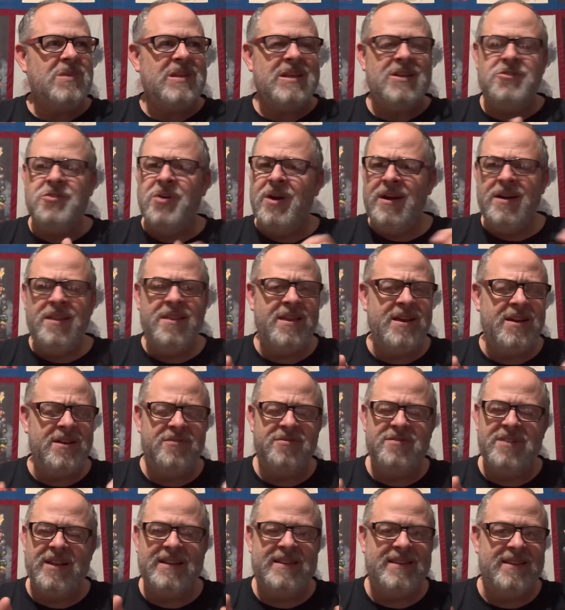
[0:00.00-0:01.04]
Trying to think
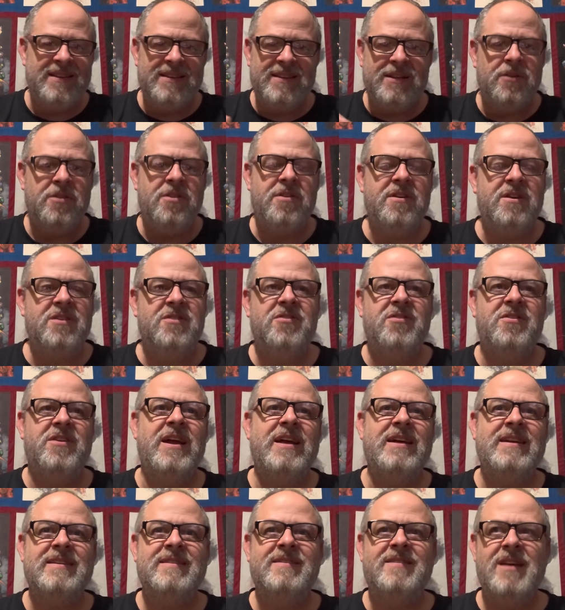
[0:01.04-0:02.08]
of like the little things that I
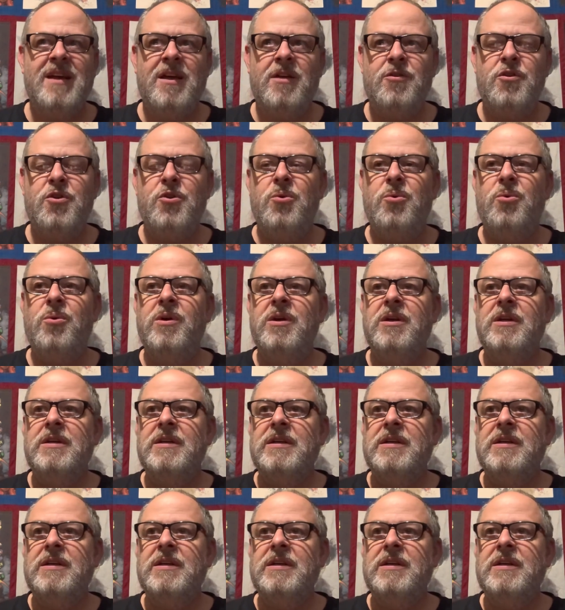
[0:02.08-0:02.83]
can tell you.